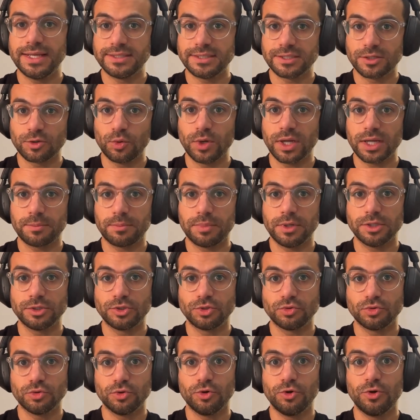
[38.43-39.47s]
It's a quick
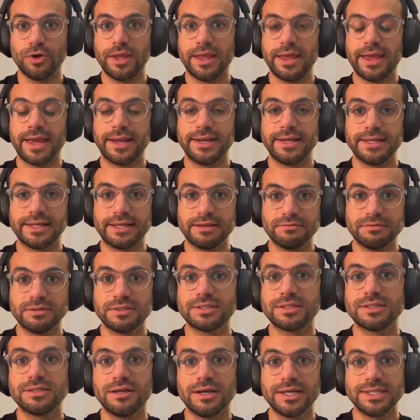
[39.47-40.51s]
blood draw and it gives
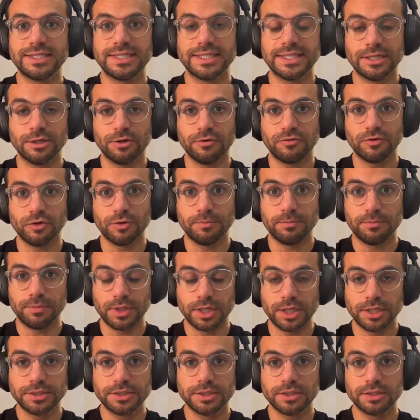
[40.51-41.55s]
us an idea of your
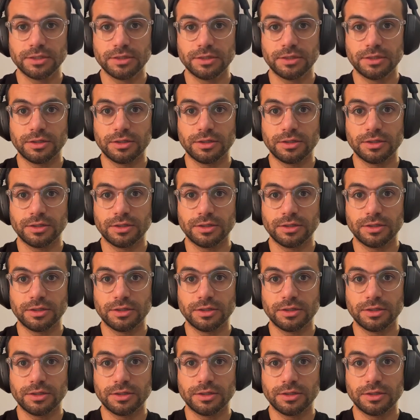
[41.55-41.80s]
blood